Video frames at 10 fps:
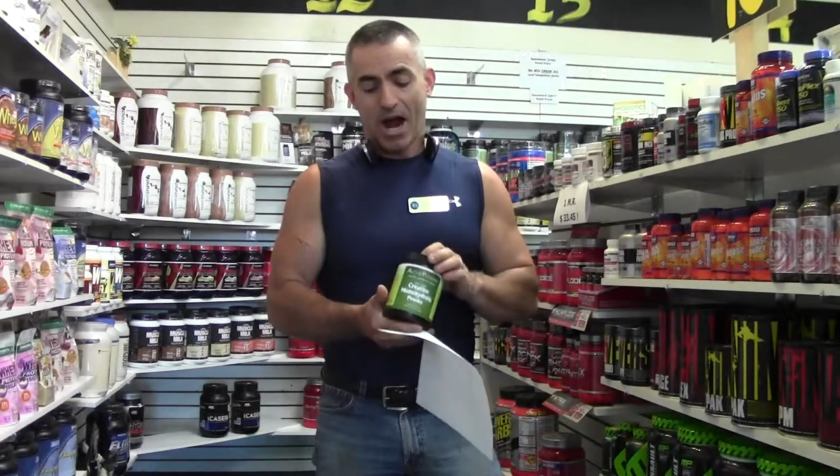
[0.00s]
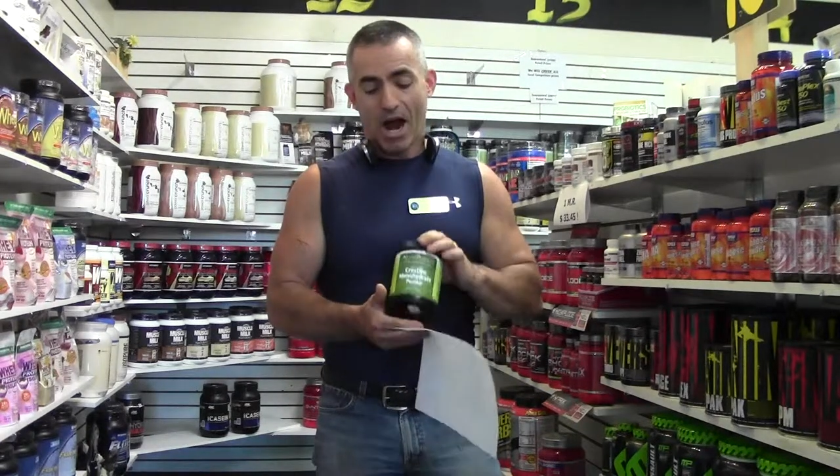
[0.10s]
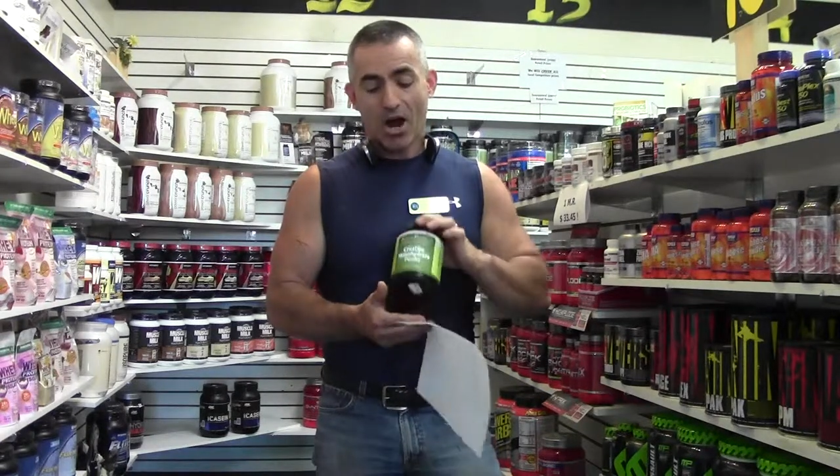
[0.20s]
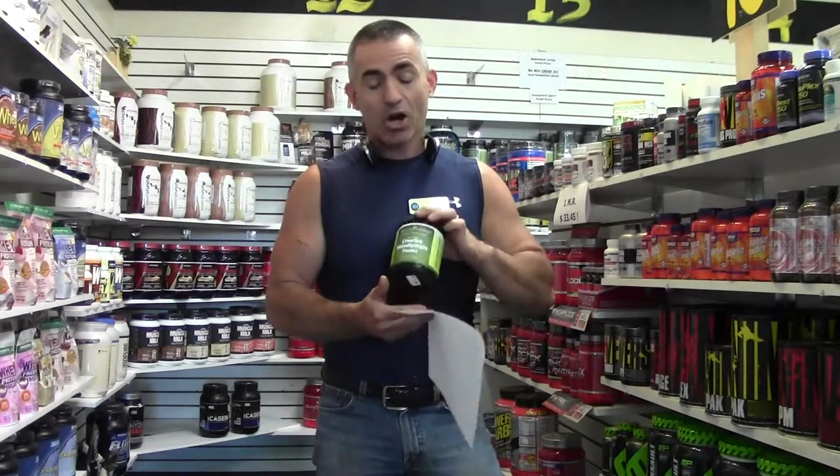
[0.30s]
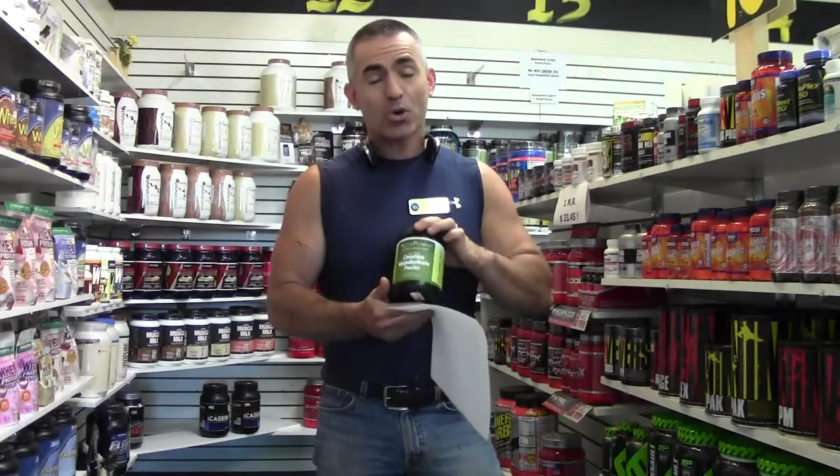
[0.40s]

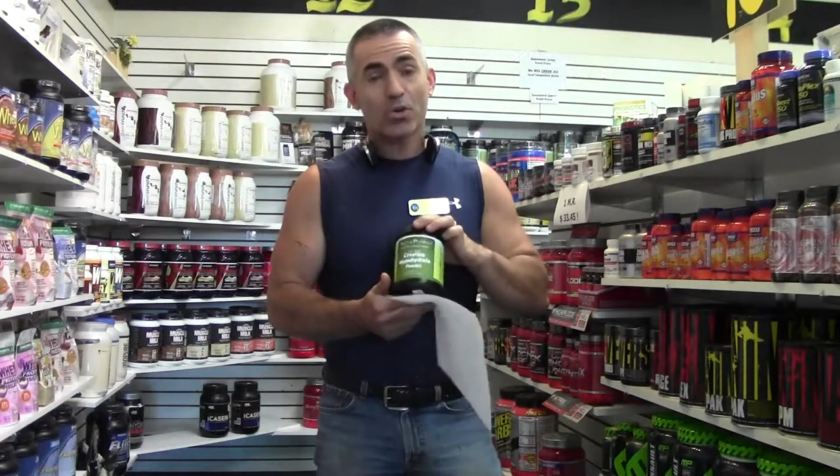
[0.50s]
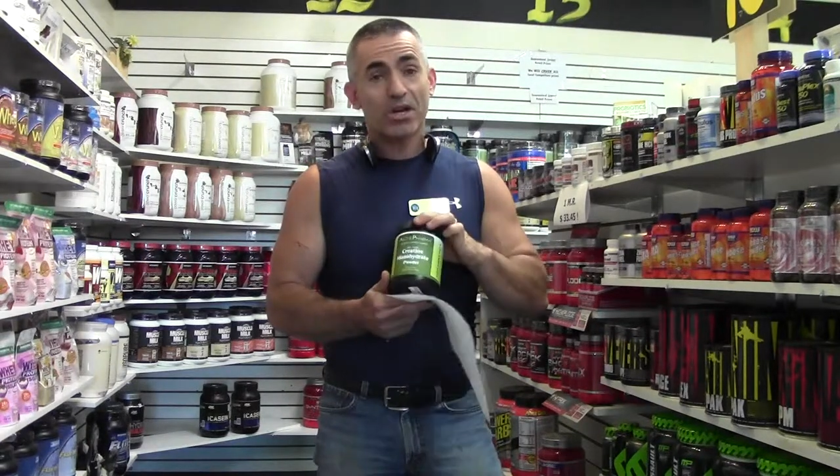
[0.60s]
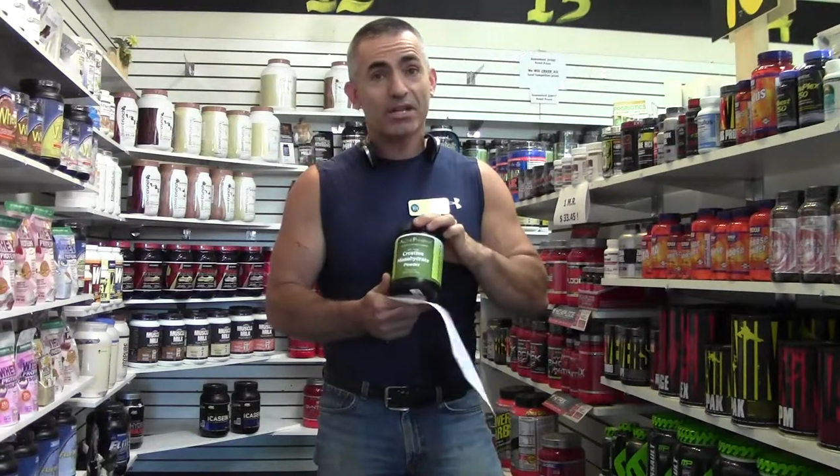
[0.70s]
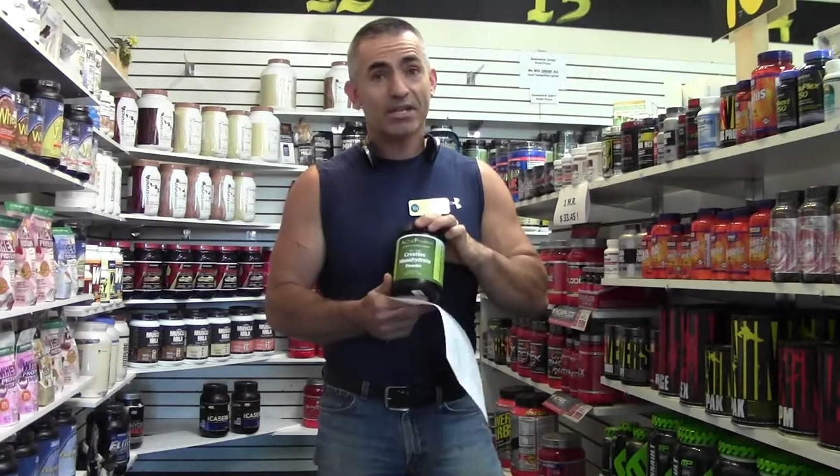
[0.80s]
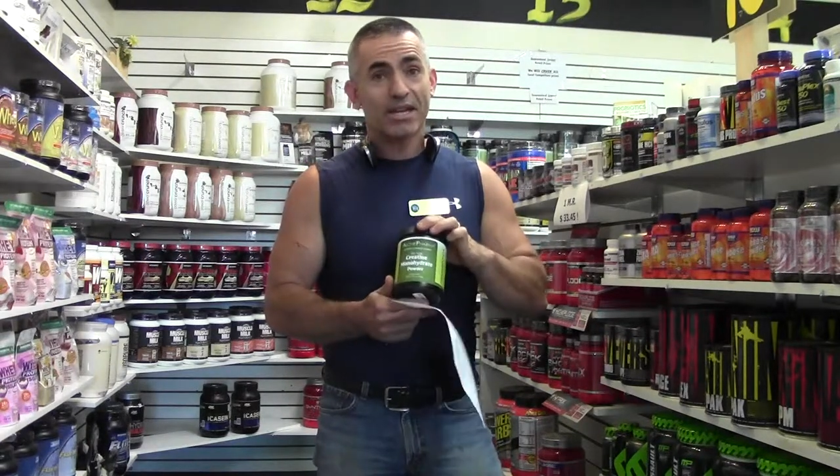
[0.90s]
Our
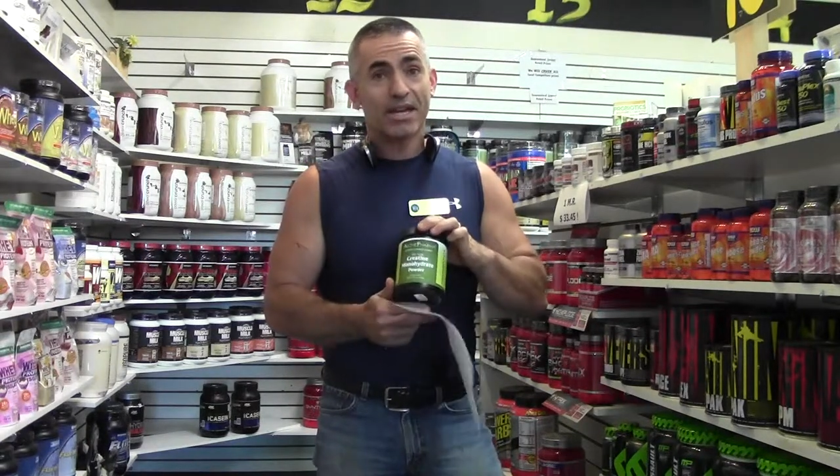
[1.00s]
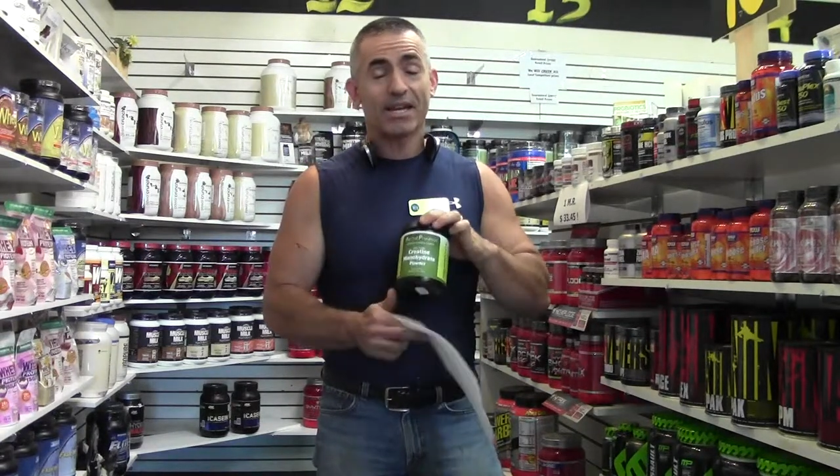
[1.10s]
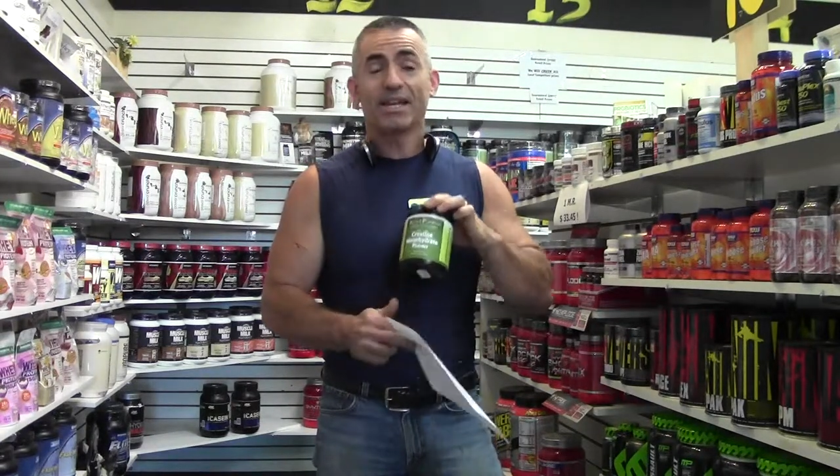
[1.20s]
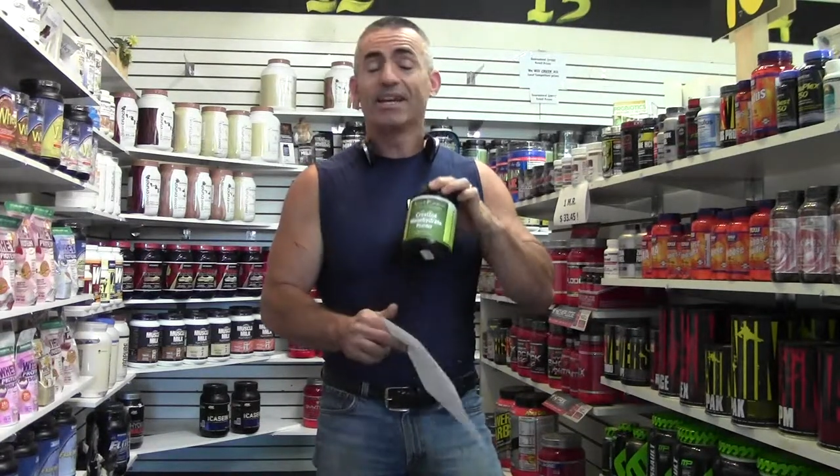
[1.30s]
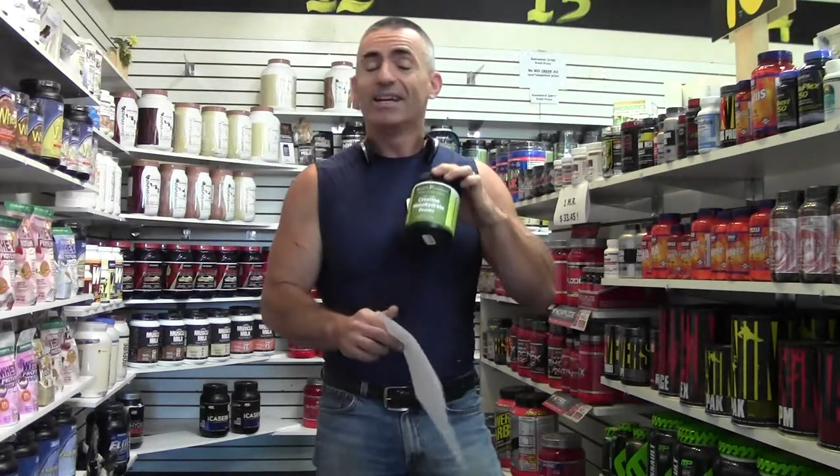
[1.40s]
creatine